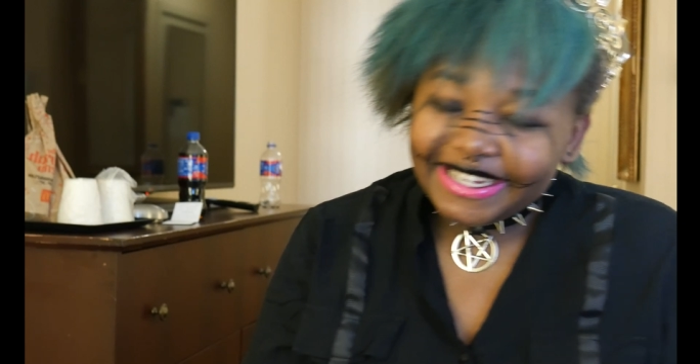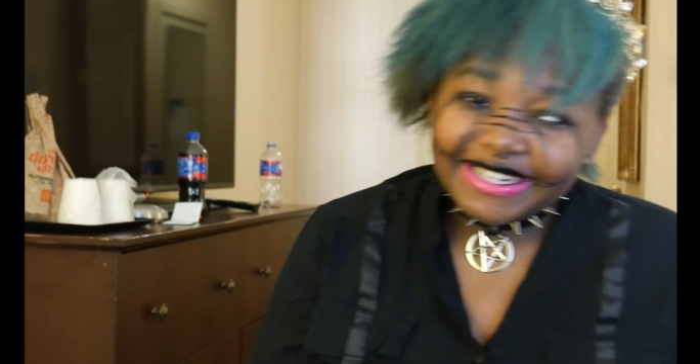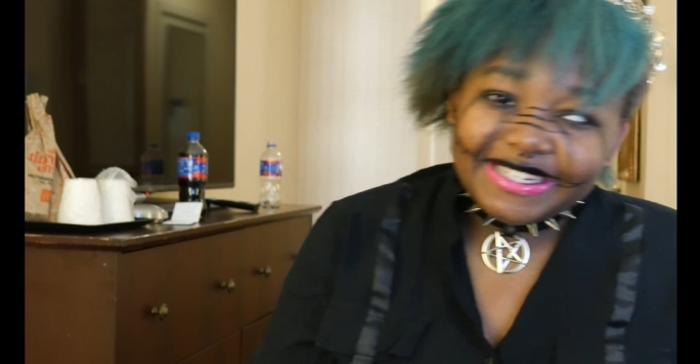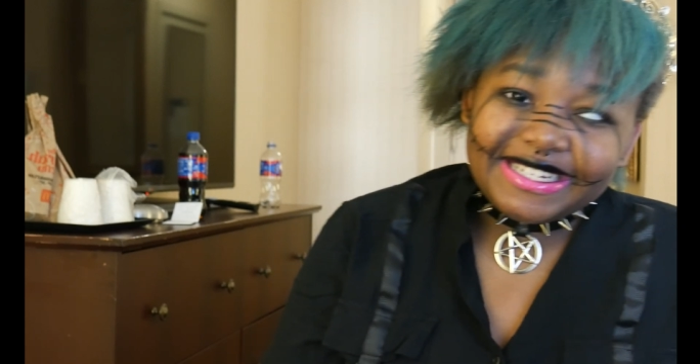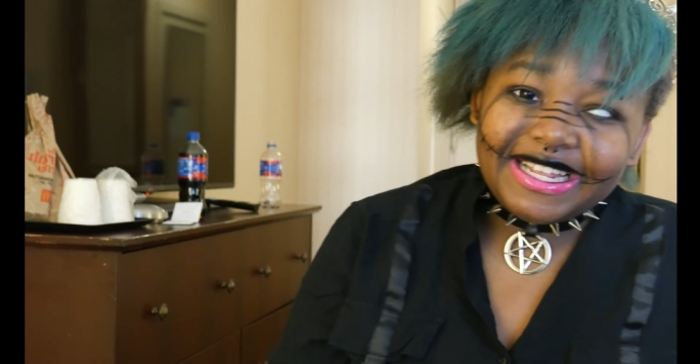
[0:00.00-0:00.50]

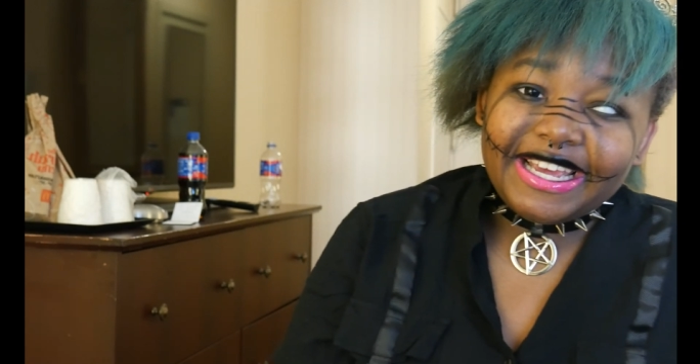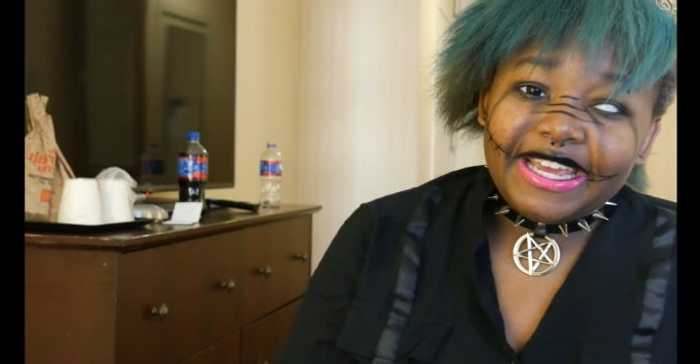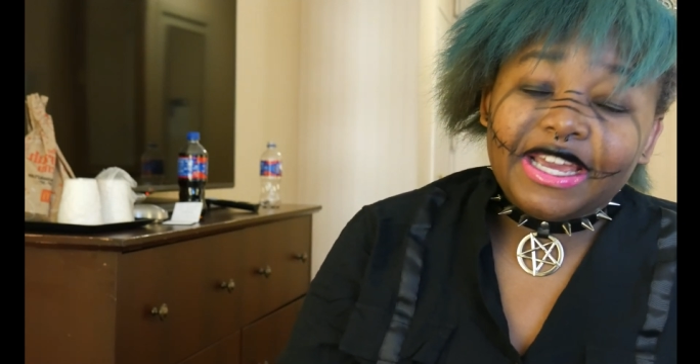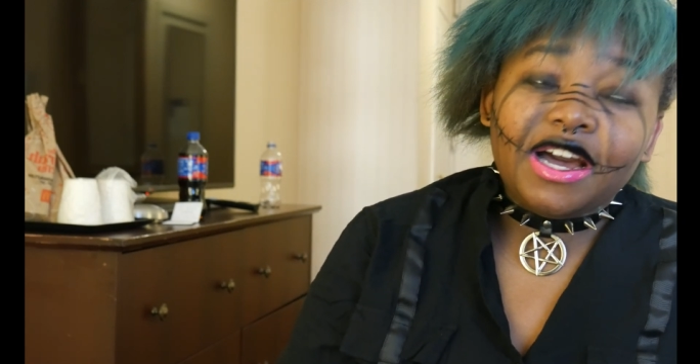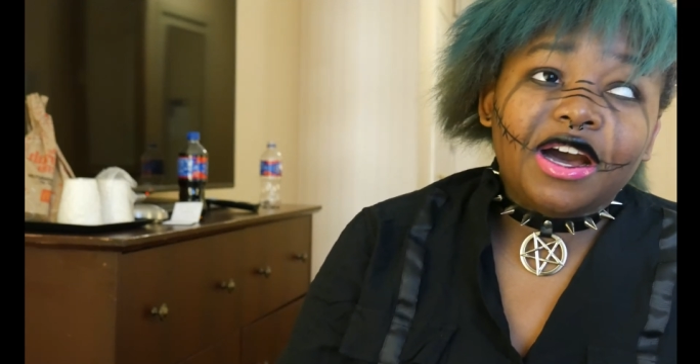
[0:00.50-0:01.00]
It's
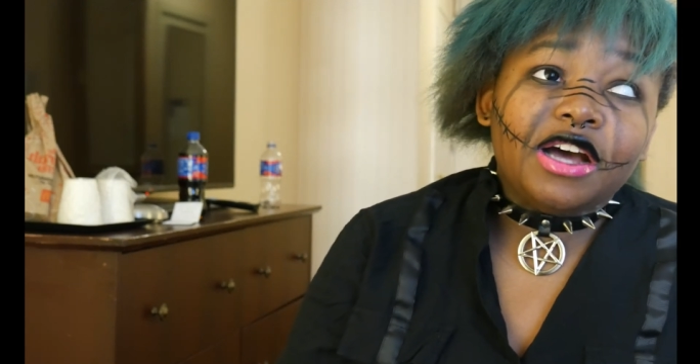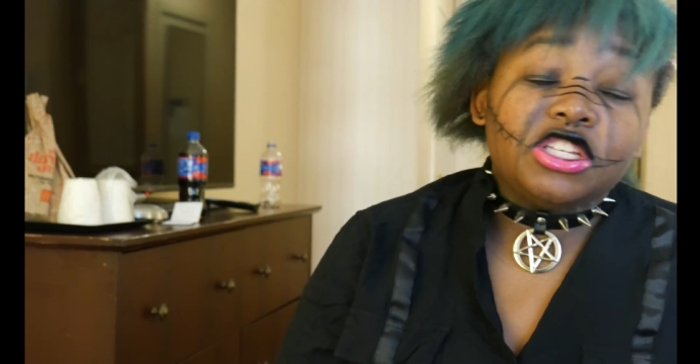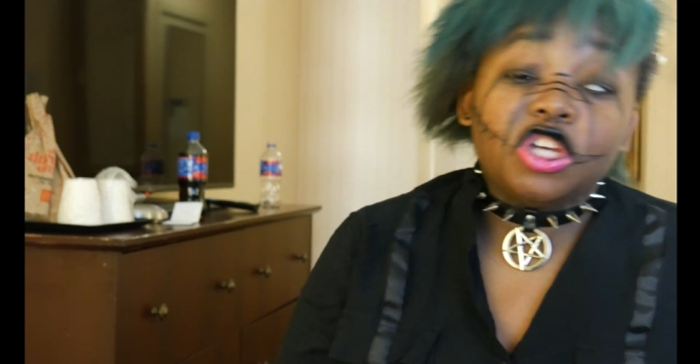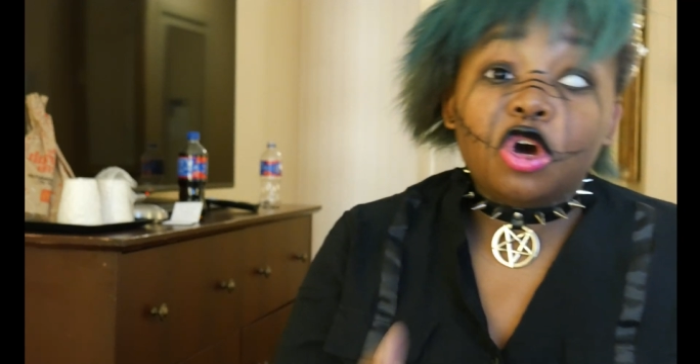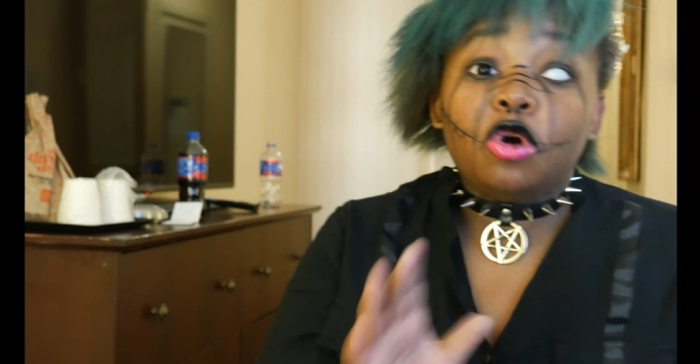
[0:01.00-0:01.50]
like,
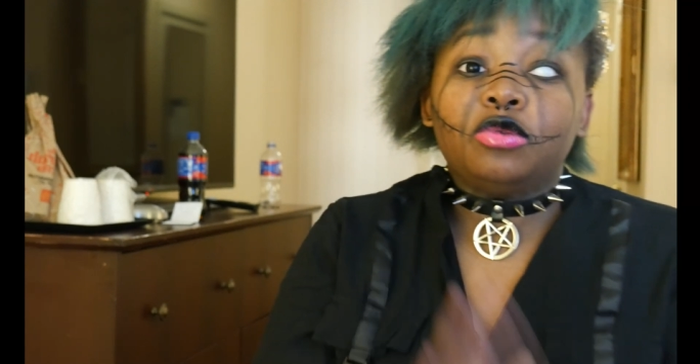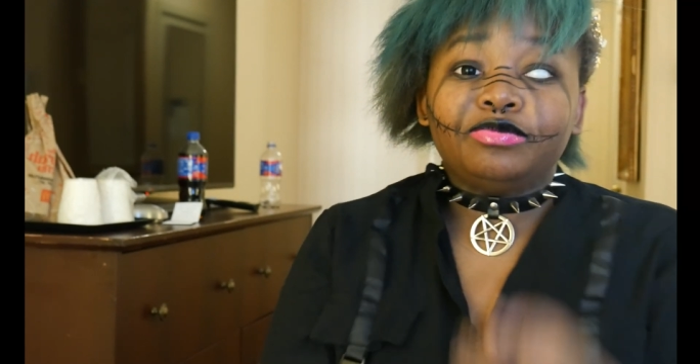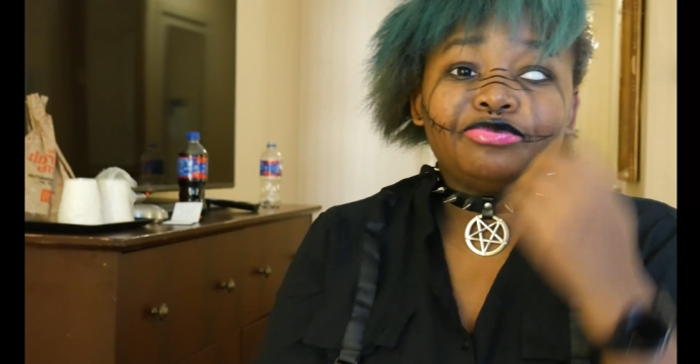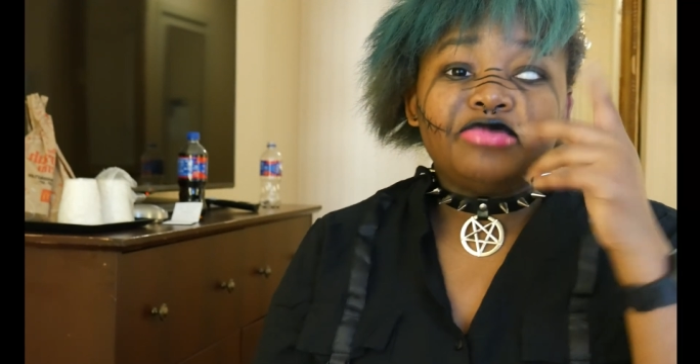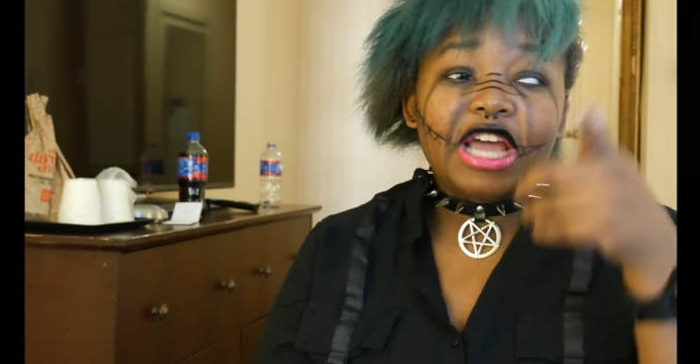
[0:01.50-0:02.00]
so
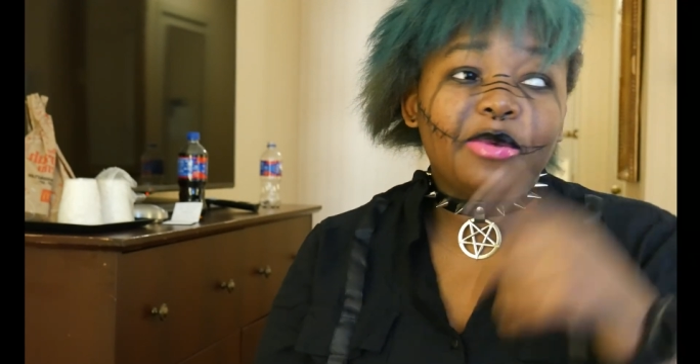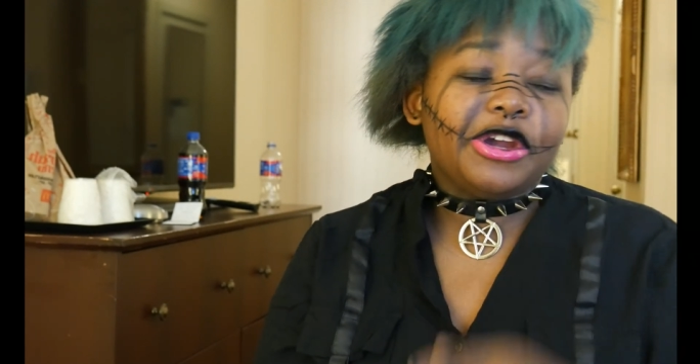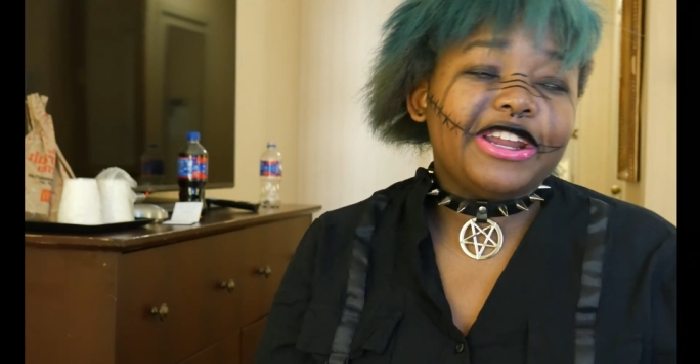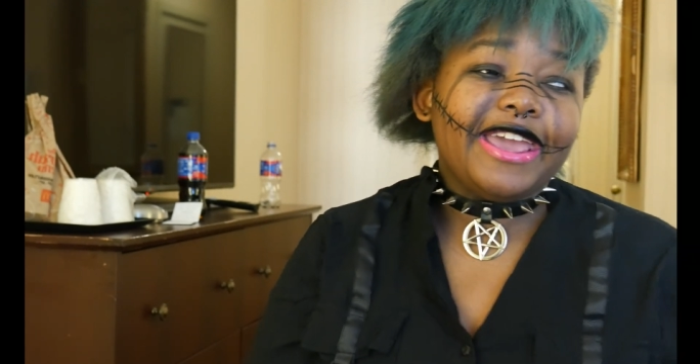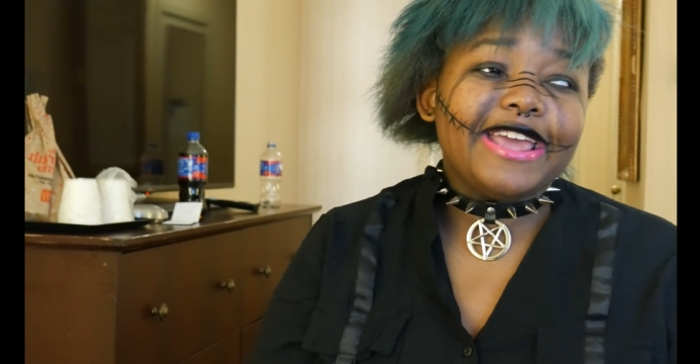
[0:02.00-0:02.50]
now we're
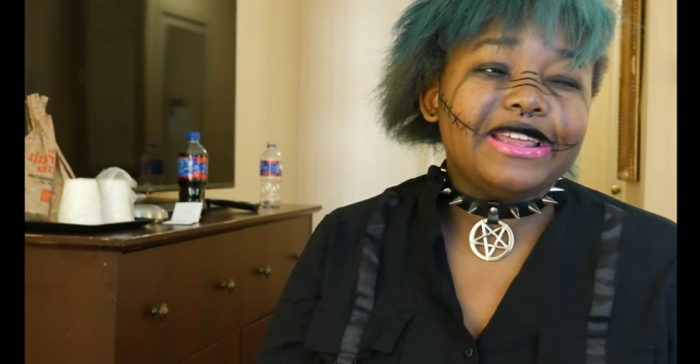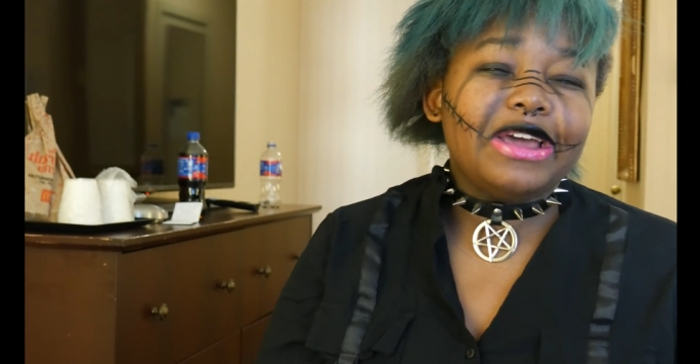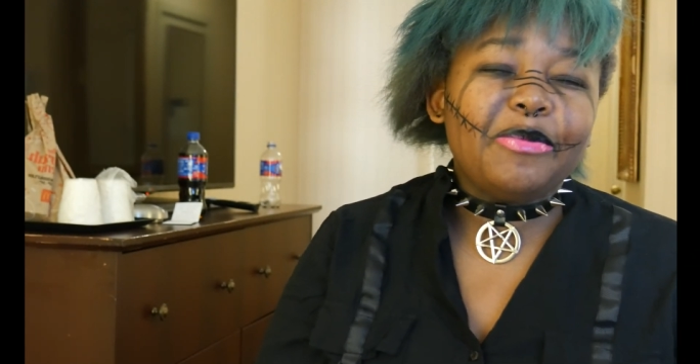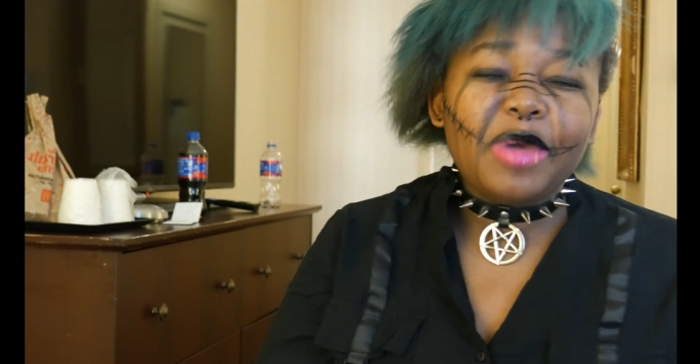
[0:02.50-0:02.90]
gonna get a